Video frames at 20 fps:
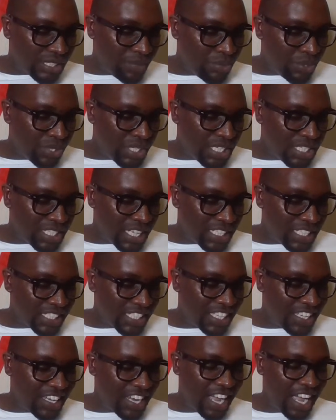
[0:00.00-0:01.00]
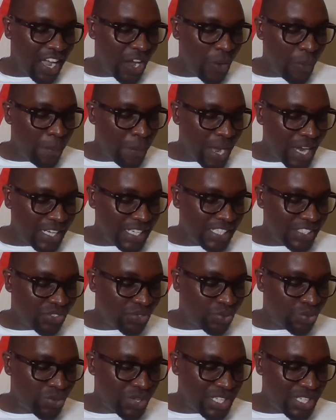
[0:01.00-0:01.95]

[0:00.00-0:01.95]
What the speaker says: somebody is asking how bad is